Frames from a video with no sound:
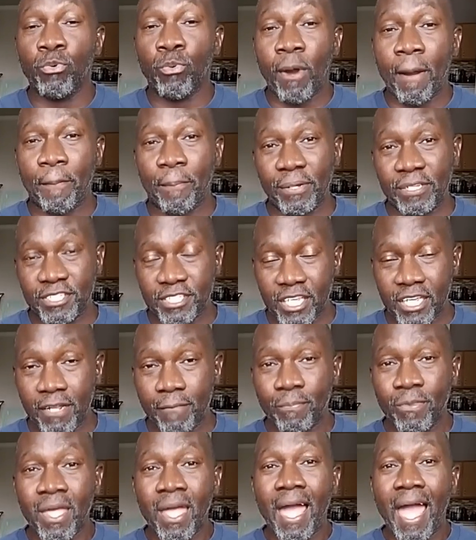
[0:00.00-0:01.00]
You
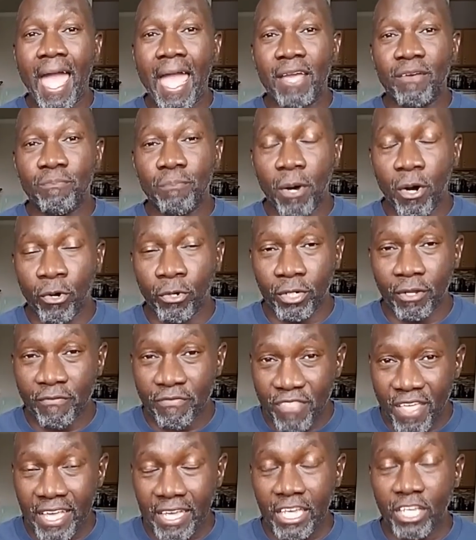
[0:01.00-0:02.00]
represent a
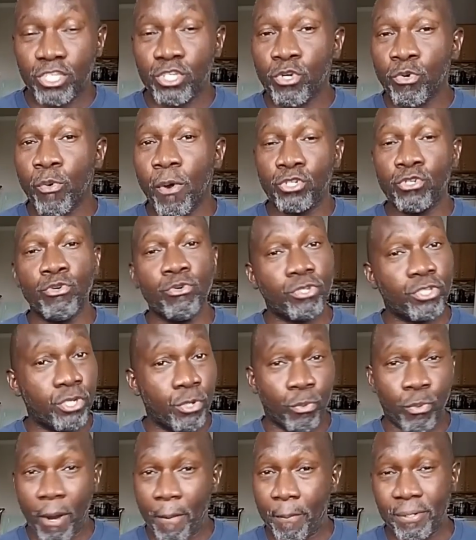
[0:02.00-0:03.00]
mode of thinking. You,
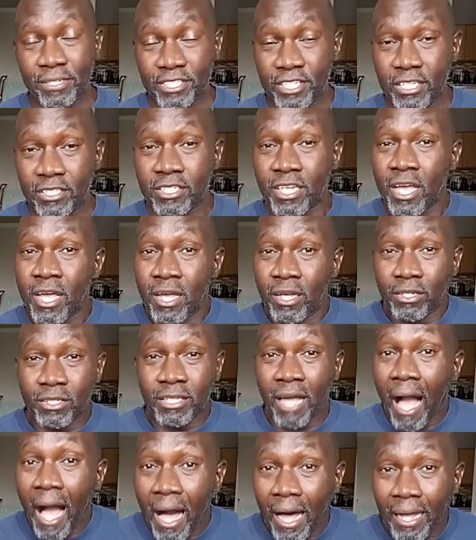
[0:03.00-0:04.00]
you represent
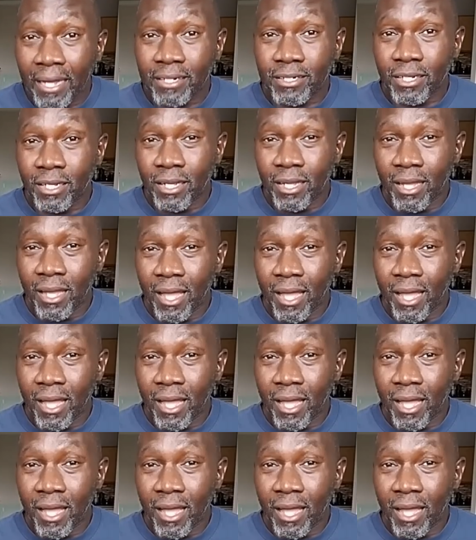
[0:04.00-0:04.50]
God.